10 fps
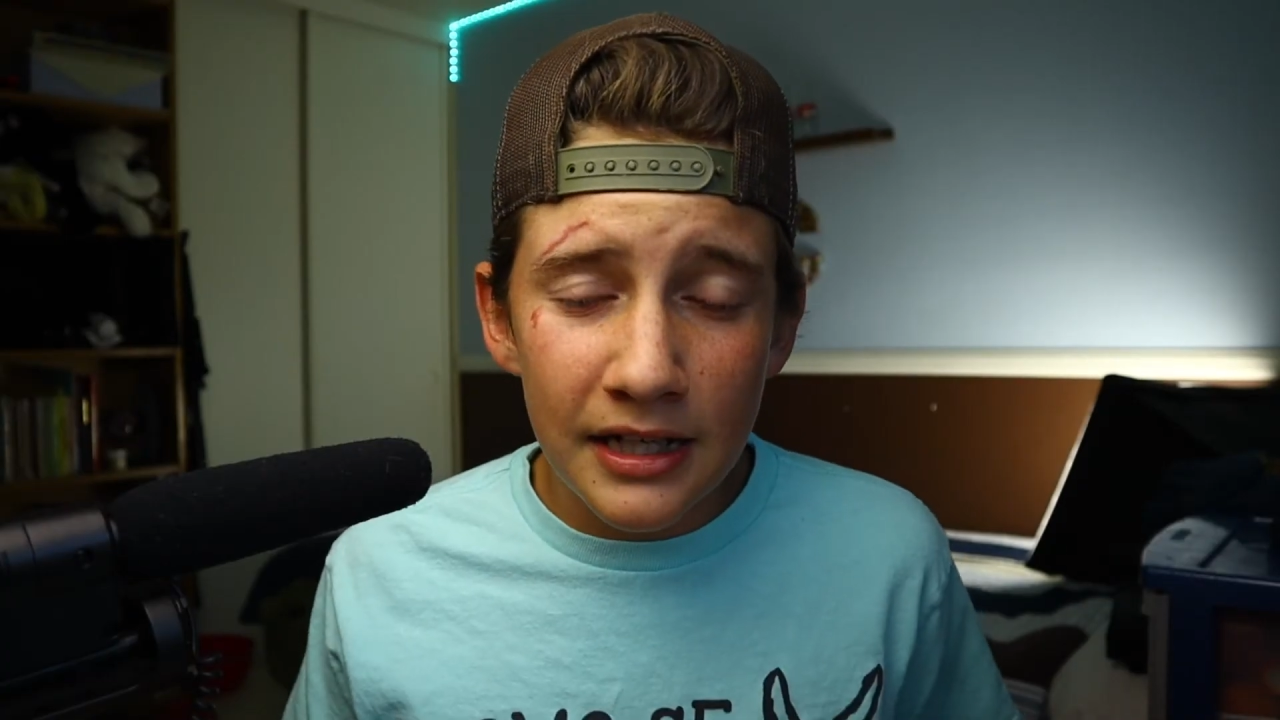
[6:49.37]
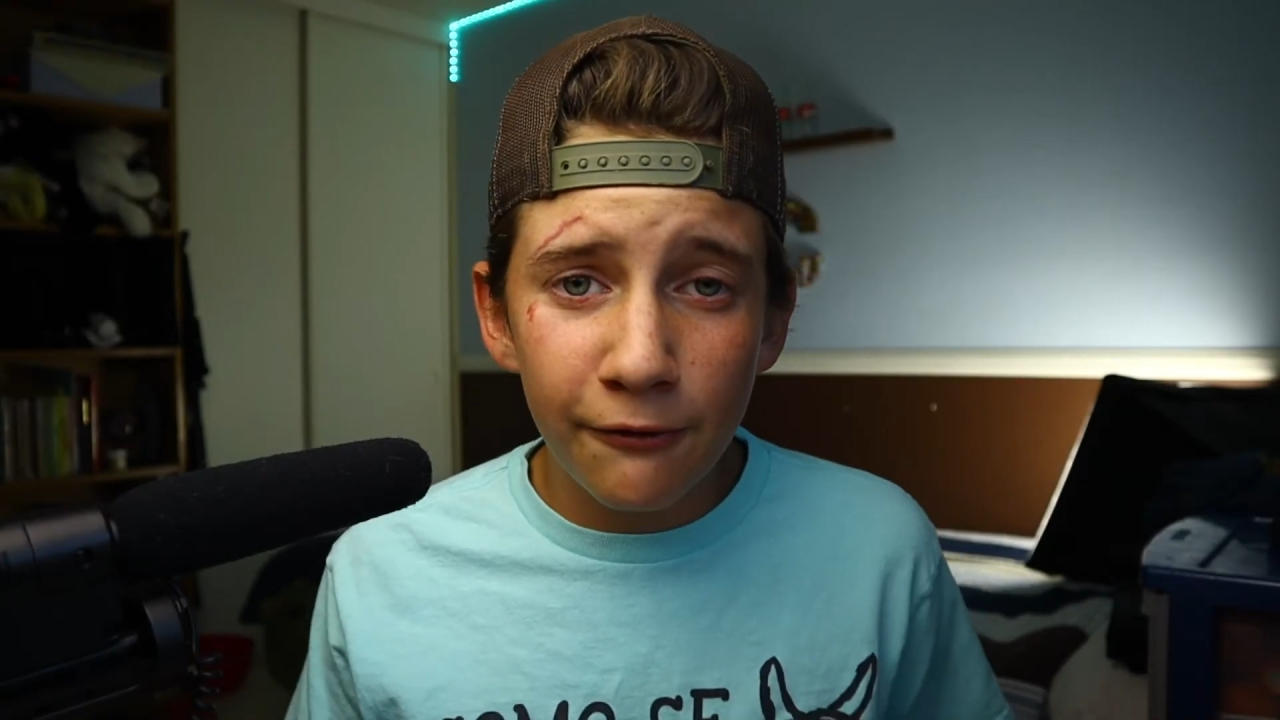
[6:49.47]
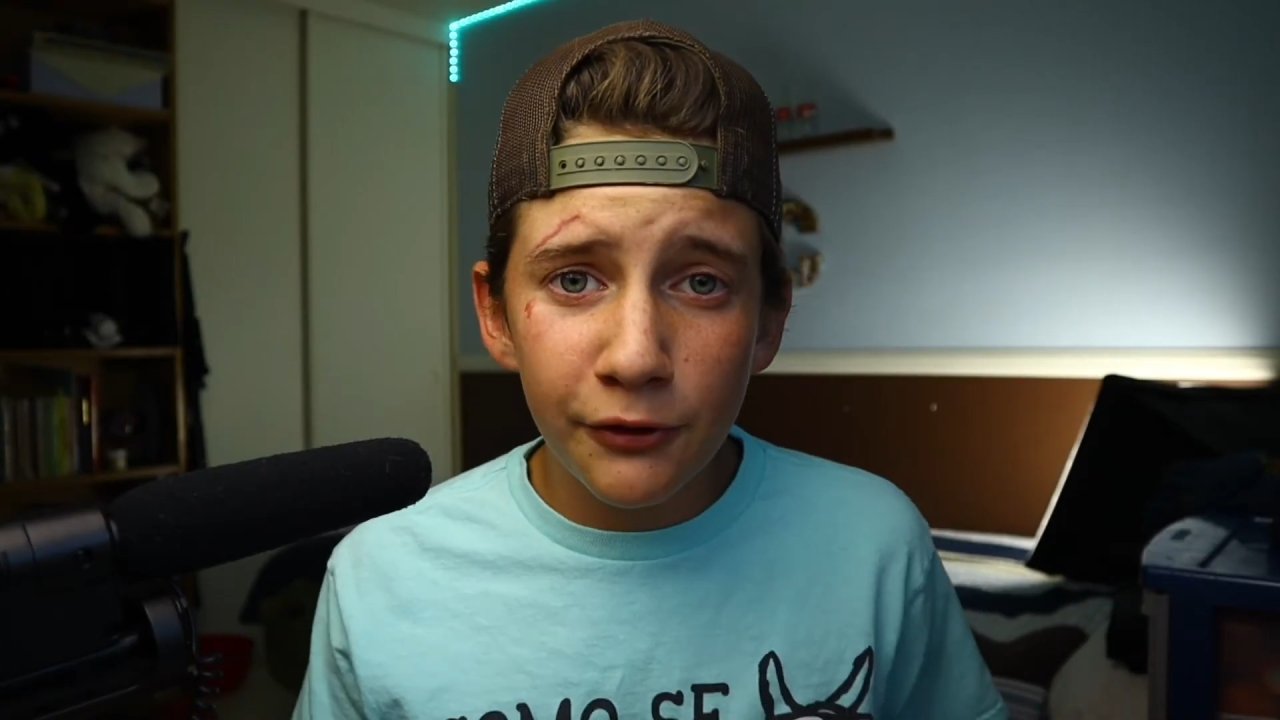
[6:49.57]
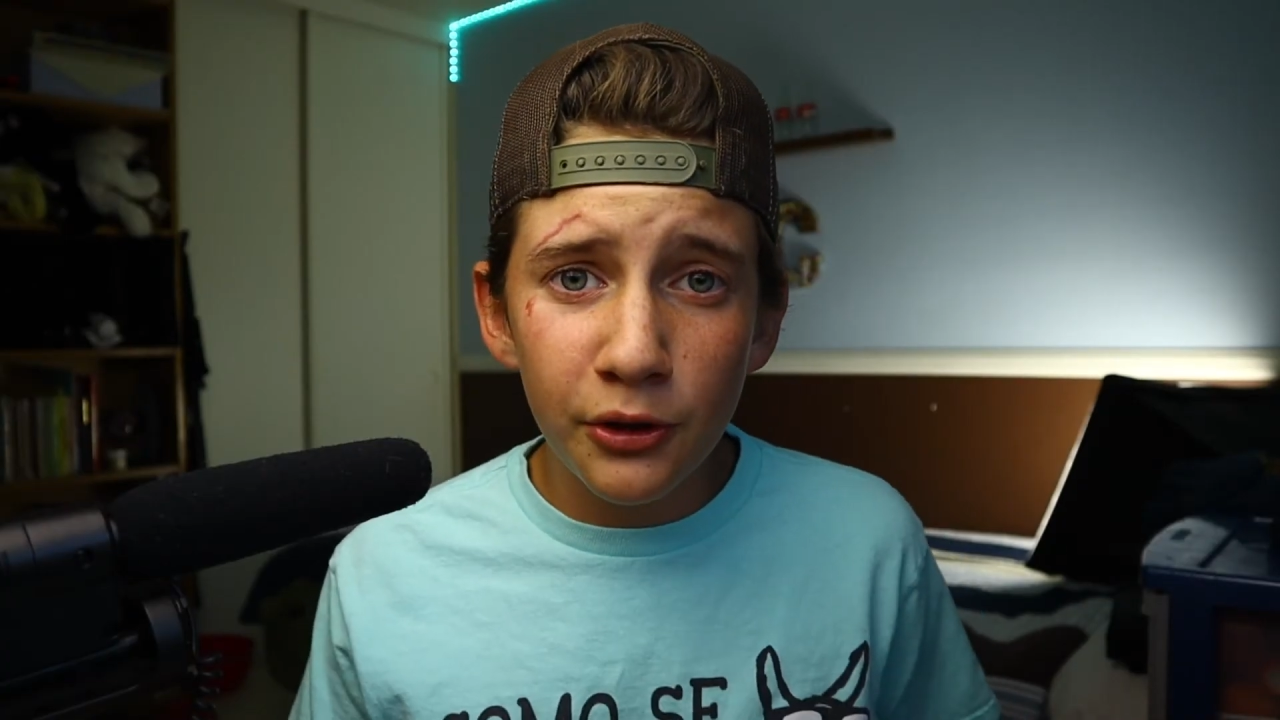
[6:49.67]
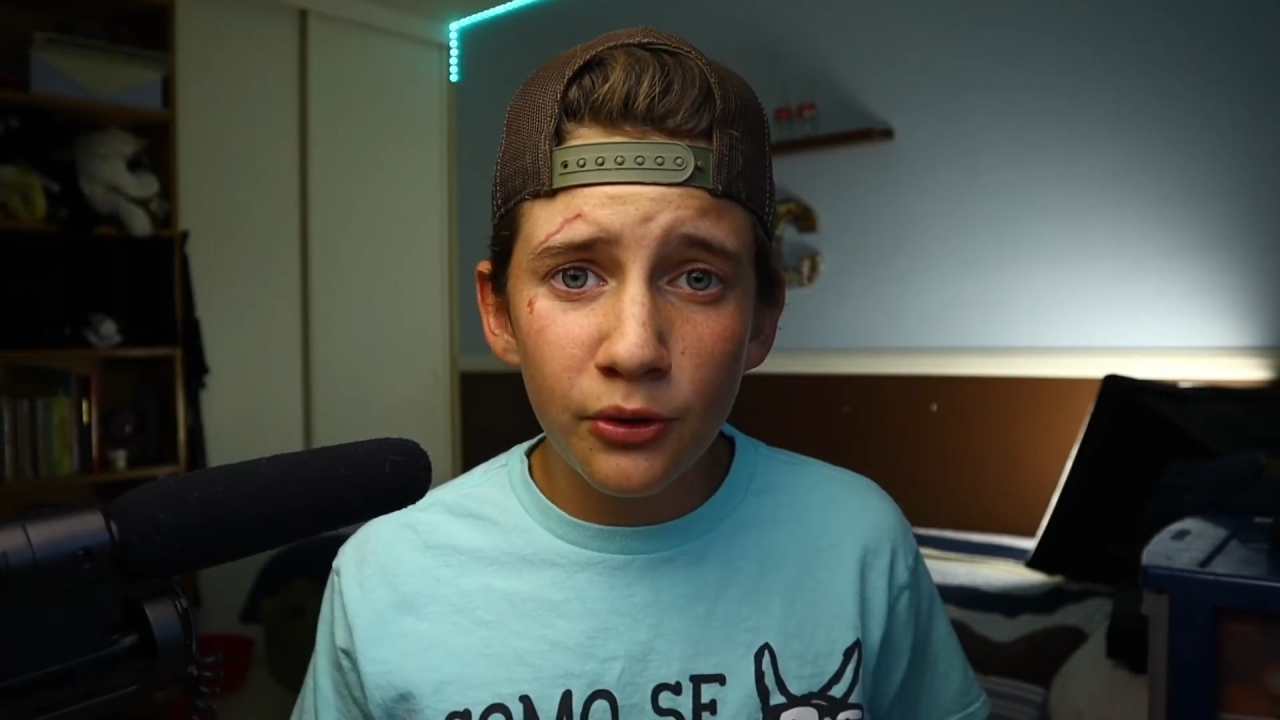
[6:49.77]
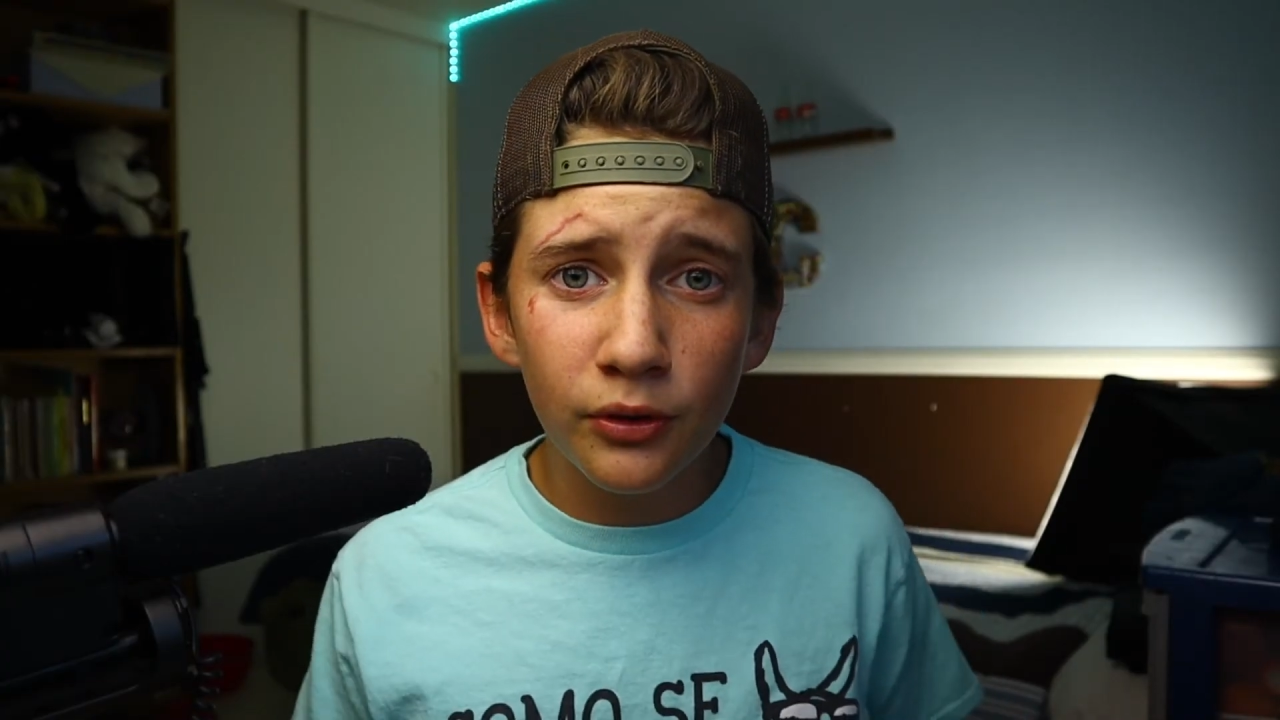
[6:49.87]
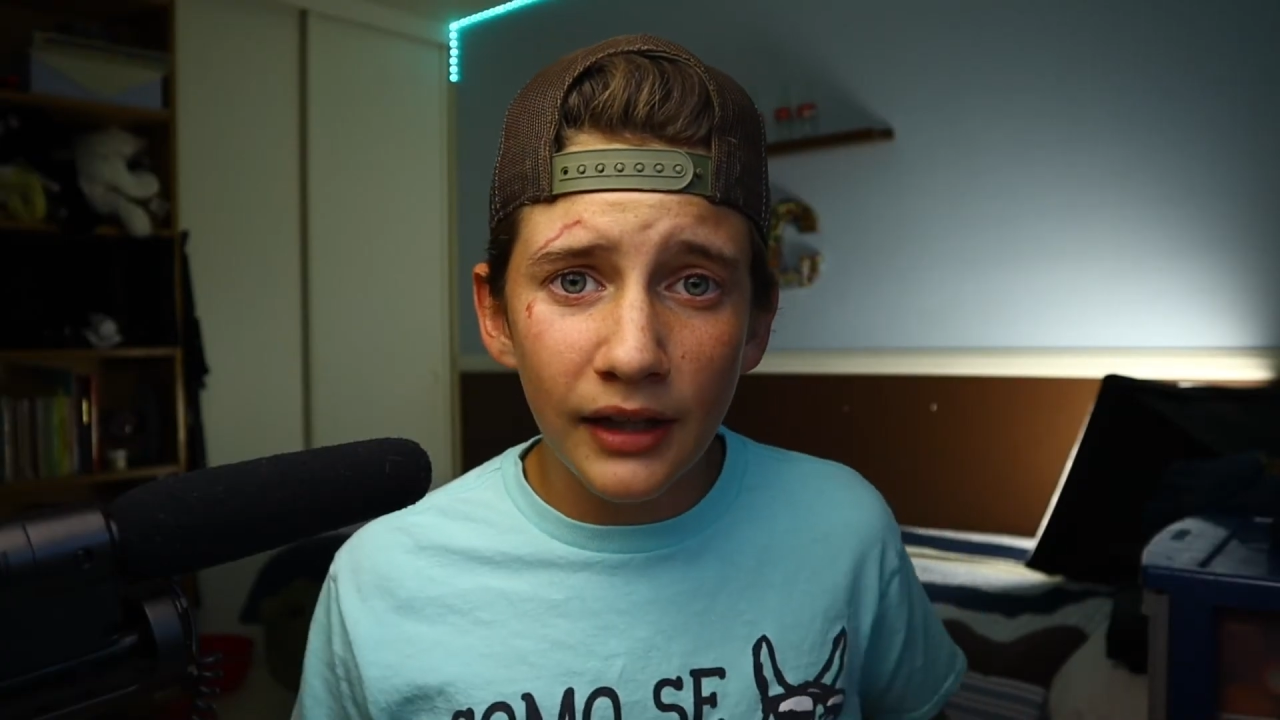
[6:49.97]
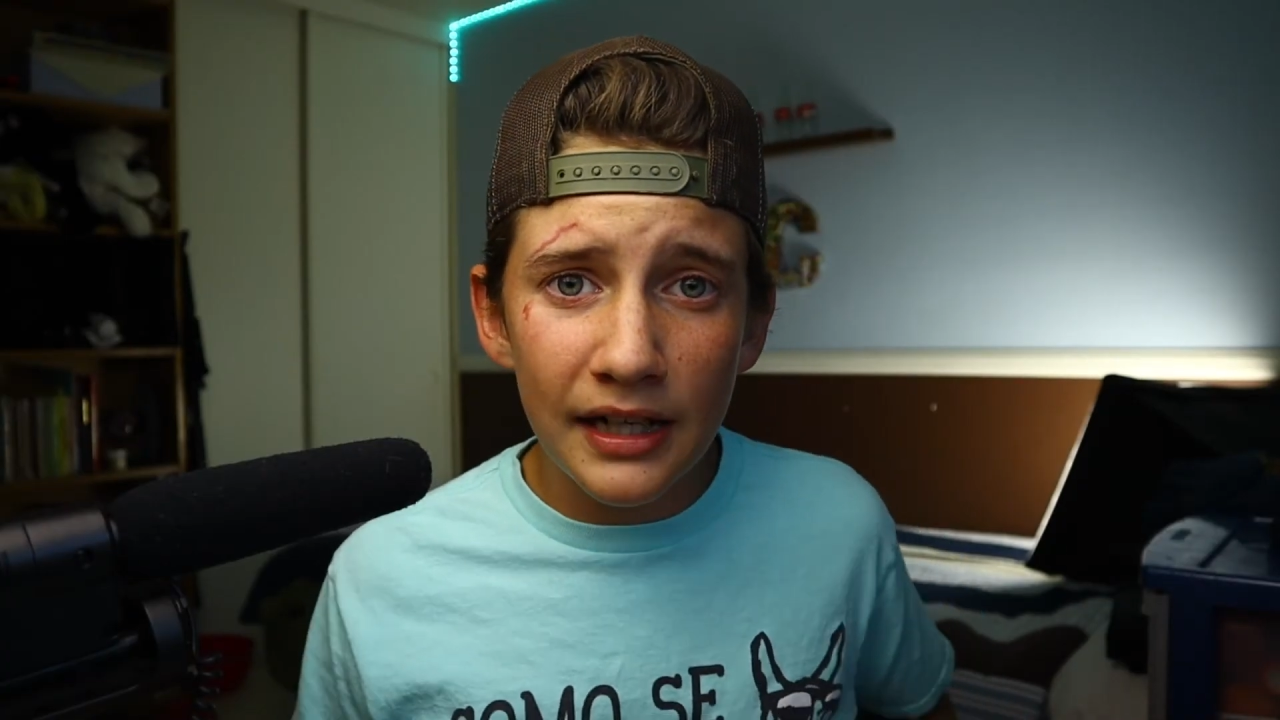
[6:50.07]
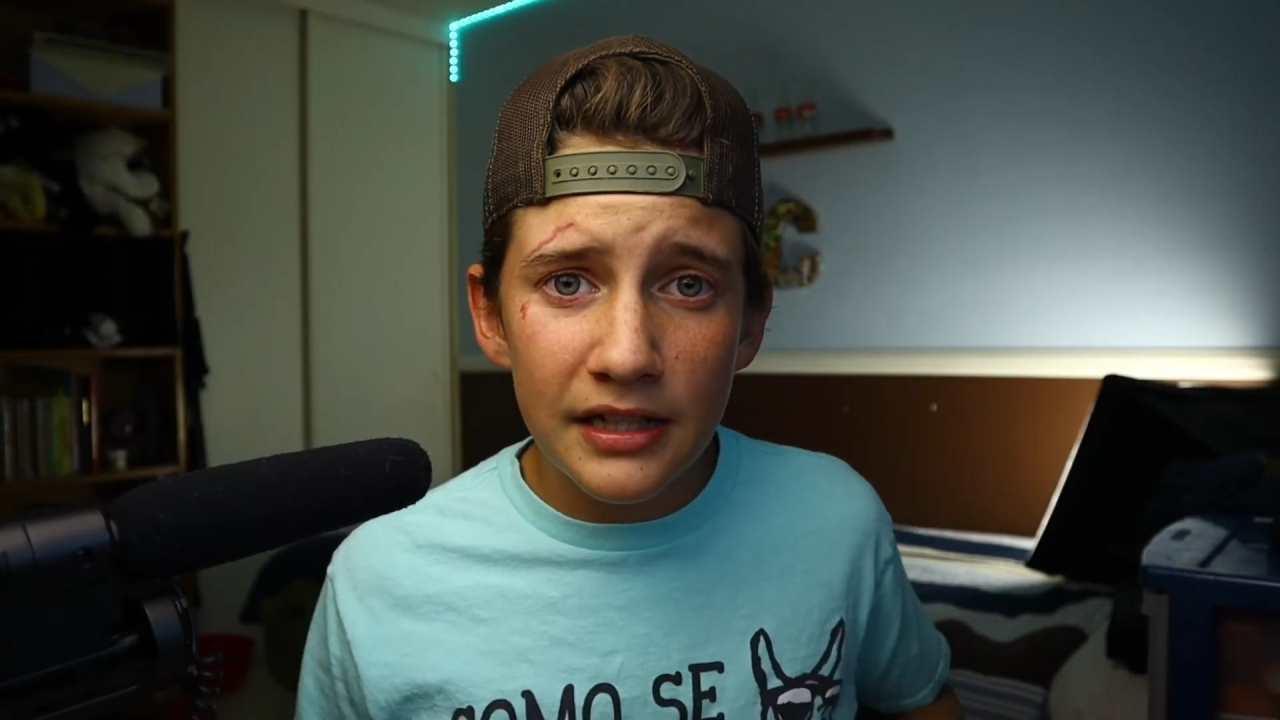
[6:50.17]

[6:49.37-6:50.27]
If you liked